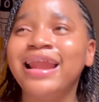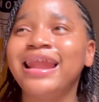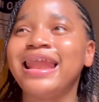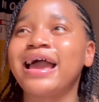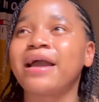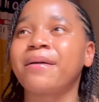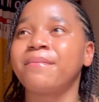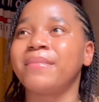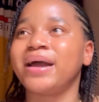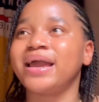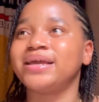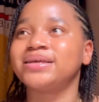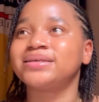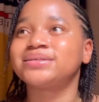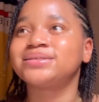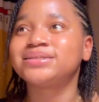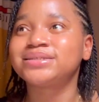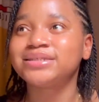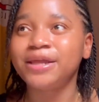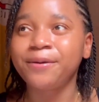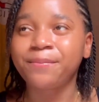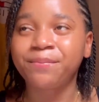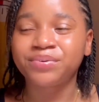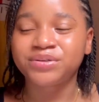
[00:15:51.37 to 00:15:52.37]
Like, my
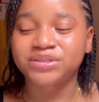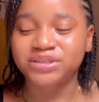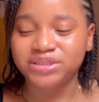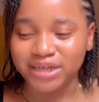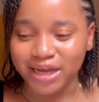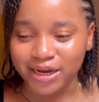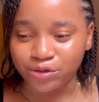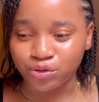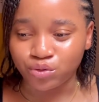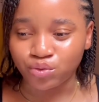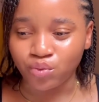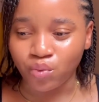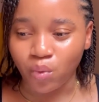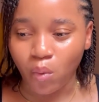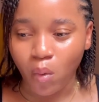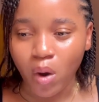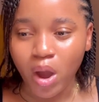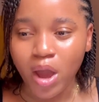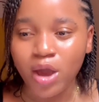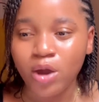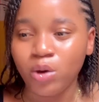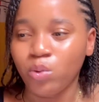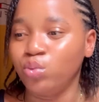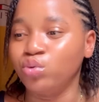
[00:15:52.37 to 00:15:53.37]
sleep schedule